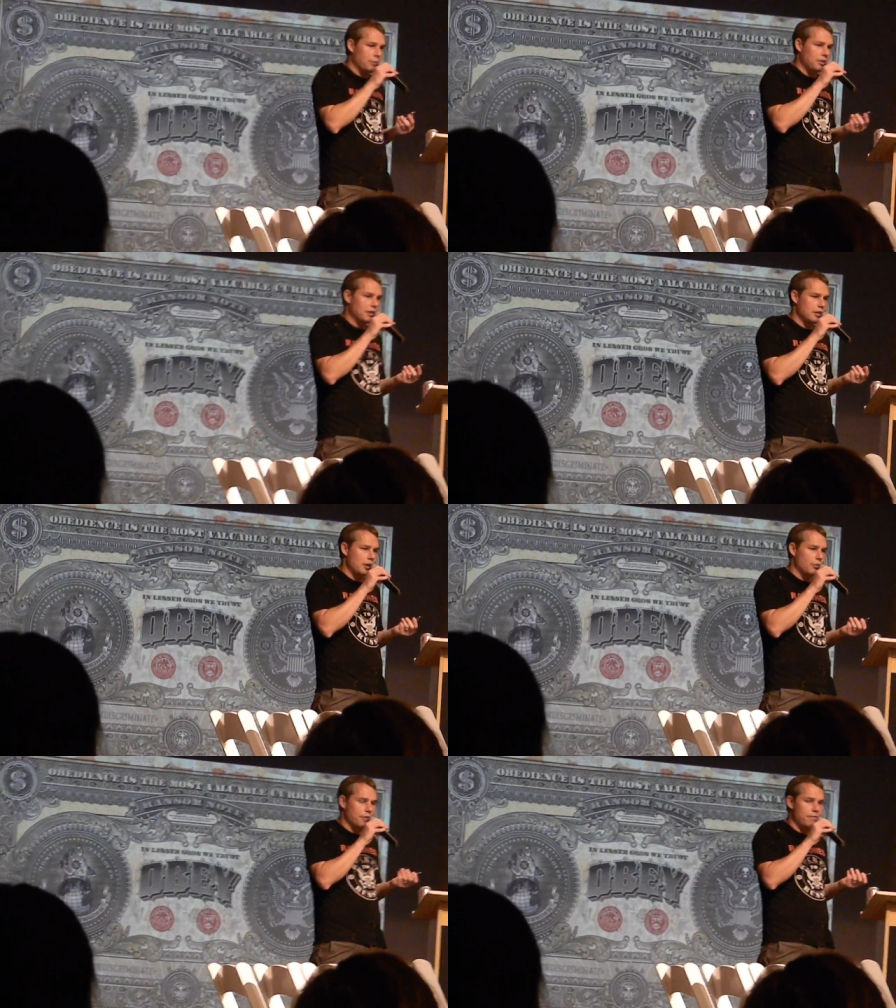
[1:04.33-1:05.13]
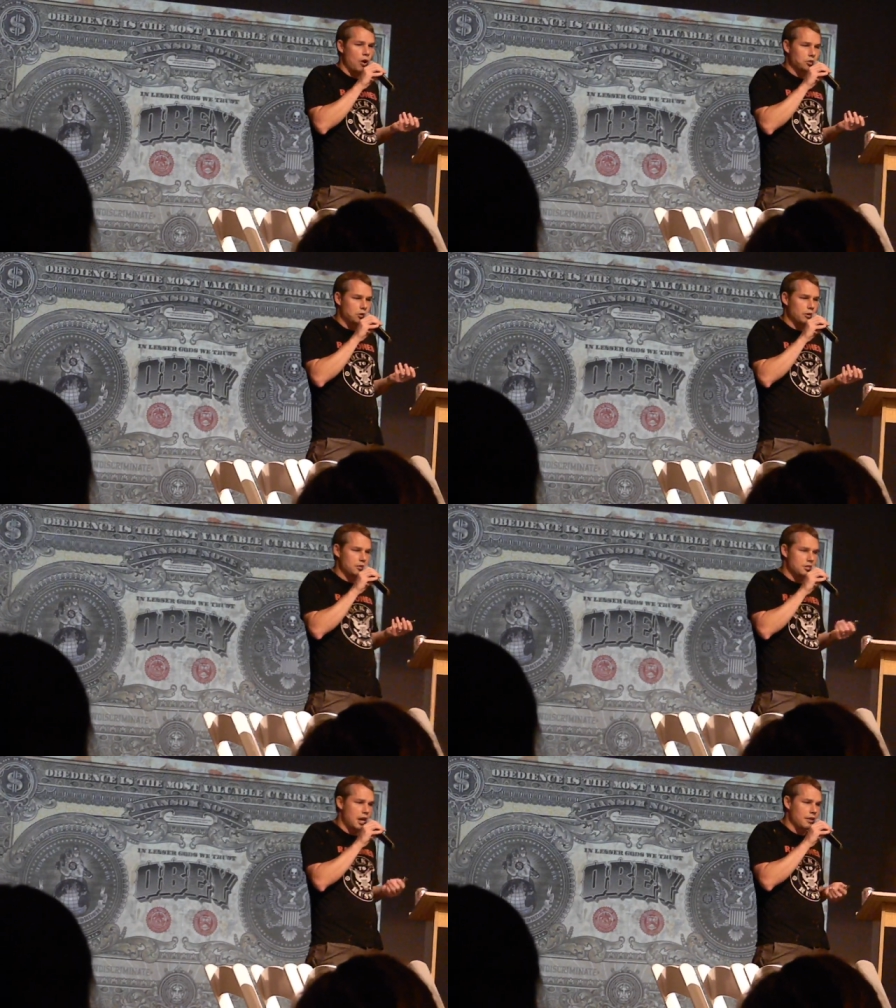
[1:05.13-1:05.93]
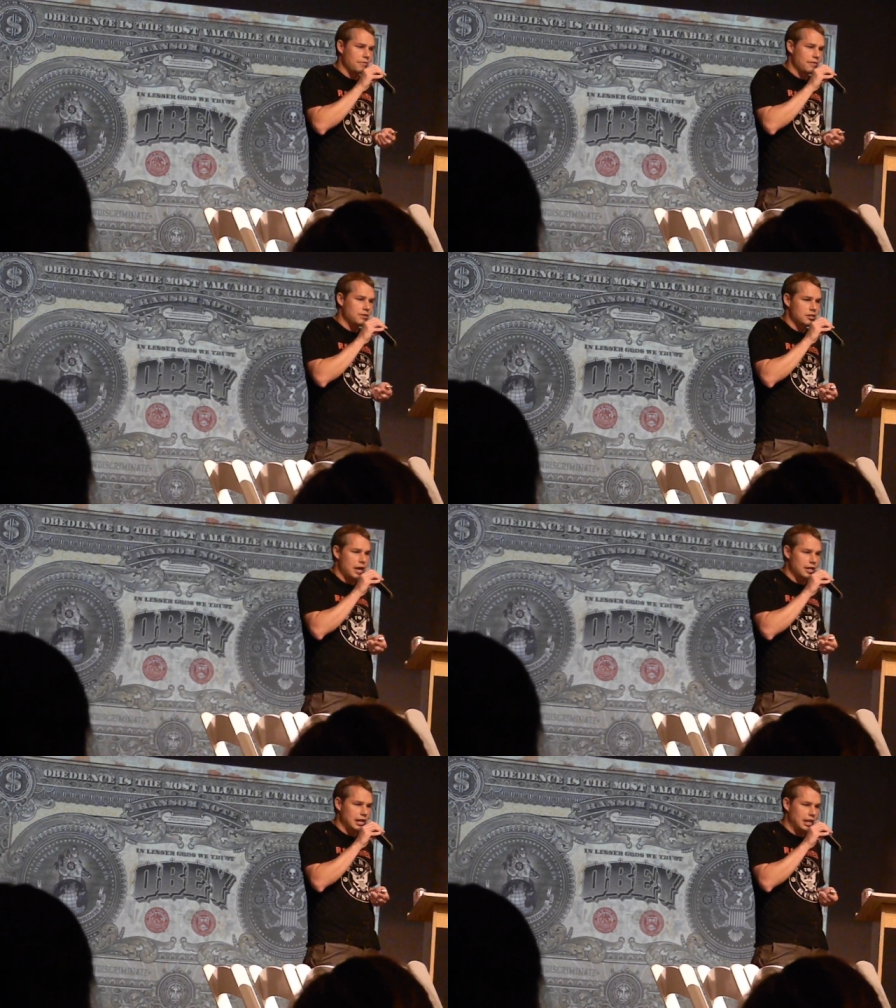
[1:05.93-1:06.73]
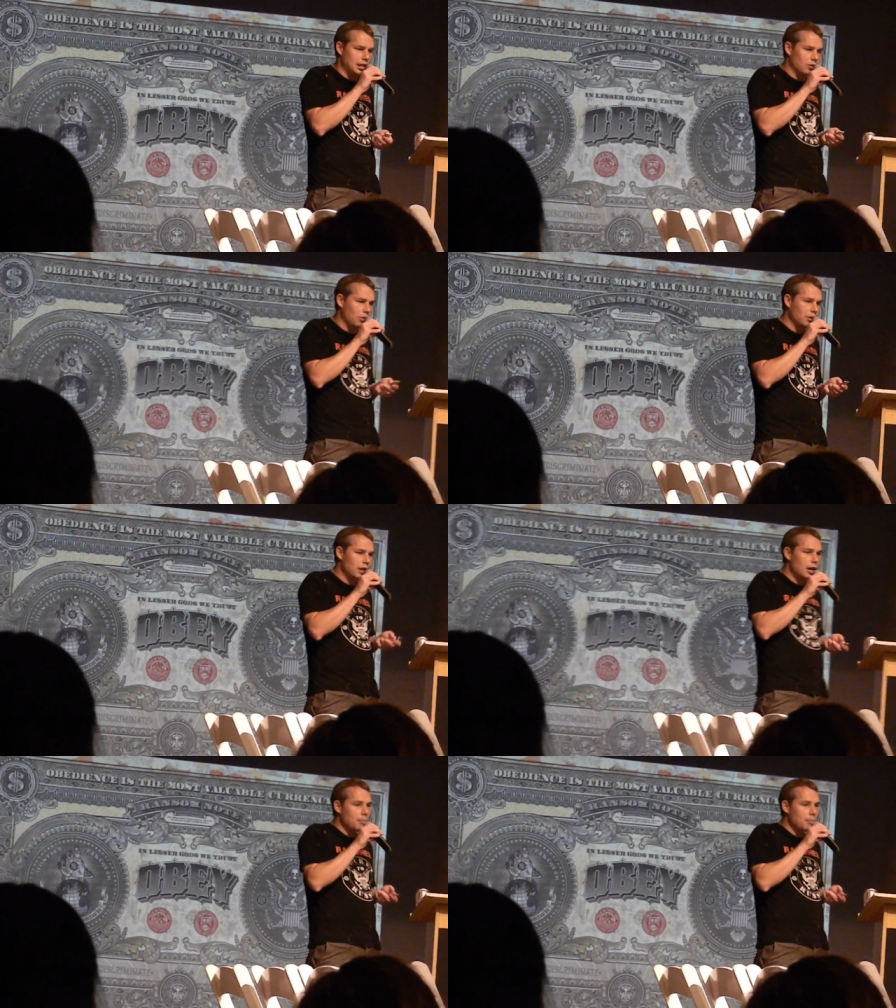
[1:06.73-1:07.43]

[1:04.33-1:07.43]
with the vulture instead of the eagle.